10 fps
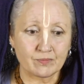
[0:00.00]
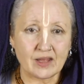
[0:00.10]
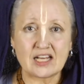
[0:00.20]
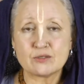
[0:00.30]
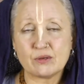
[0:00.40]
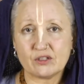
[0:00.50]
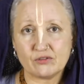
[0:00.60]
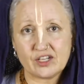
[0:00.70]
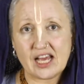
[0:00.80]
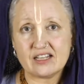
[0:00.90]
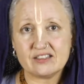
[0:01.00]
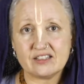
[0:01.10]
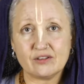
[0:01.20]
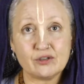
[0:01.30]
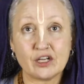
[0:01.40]
aspect of reality
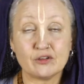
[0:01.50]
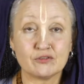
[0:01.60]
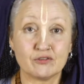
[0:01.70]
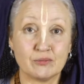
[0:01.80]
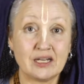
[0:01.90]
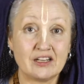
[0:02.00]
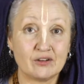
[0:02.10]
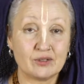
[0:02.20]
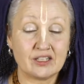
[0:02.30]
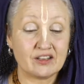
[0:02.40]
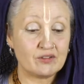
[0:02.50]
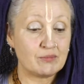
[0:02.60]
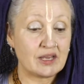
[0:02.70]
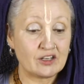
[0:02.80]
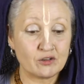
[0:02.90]
that we are not familiar with, and we
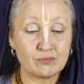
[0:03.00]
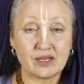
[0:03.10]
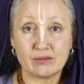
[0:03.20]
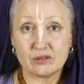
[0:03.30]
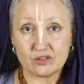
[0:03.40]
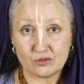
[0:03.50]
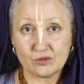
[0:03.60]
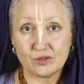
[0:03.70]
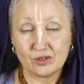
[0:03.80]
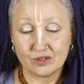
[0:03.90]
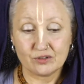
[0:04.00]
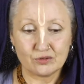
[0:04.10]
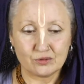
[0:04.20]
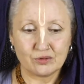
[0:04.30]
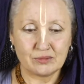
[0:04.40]
may not be able to
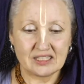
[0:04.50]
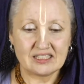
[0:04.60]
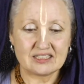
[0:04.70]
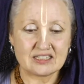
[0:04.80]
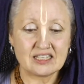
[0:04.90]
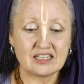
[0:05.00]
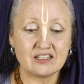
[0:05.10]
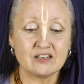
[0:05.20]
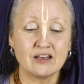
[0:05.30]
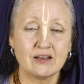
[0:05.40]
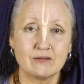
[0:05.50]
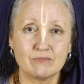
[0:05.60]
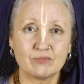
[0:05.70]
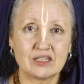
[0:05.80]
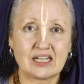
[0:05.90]
immediately see it.
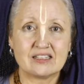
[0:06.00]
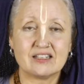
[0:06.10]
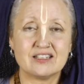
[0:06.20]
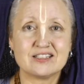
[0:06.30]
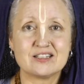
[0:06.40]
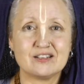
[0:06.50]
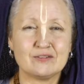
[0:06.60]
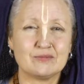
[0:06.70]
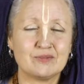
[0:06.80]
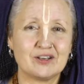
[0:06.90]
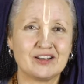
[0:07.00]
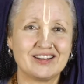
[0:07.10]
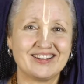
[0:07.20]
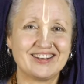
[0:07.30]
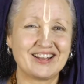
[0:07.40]
Like there is
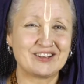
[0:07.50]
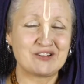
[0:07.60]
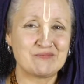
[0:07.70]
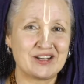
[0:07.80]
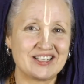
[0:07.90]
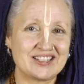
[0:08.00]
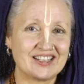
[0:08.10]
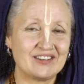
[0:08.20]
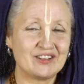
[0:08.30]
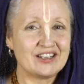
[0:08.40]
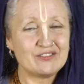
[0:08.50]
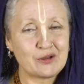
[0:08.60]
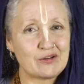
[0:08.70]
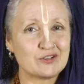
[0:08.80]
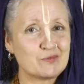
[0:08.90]
another comparison given. If you
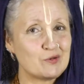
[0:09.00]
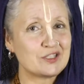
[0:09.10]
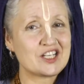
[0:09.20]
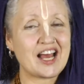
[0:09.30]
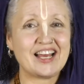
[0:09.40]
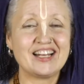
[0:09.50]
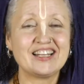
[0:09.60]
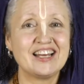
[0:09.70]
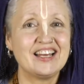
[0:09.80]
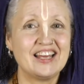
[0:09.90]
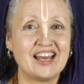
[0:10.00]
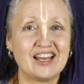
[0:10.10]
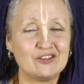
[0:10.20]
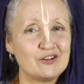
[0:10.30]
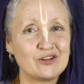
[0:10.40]
have a small child
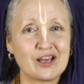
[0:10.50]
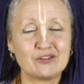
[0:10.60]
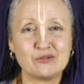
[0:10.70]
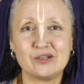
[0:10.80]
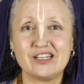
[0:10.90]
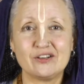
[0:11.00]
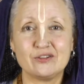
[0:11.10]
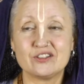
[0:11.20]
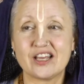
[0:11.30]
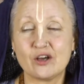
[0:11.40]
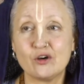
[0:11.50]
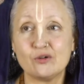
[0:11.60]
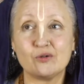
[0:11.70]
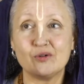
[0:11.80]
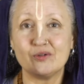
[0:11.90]
and you look out the window and you say,
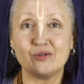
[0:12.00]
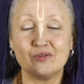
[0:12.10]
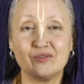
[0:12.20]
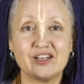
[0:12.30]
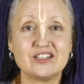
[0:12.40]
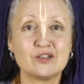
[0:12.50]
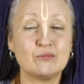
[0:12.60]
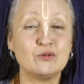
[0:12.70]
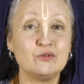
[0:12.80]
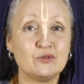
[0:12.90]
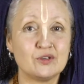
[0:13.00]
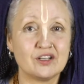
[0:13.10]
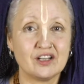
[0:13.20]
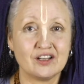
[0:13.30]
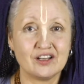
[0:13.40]
"Oh, there's the moon,
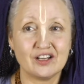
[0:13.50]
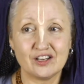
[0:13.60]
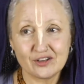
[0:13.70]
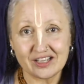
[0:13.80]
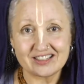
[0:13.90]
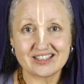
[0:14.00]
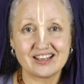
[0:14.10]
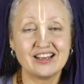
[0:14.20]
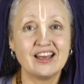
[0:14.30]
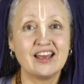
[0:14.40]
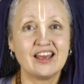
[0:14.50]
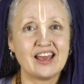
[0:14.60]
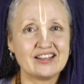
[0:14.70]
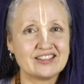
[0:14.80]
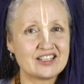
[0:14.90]
look it,"
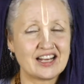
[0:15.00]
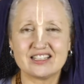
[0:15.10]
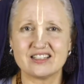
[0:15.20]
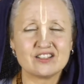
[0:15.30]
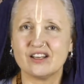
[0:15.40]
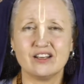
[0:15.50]
and the child says,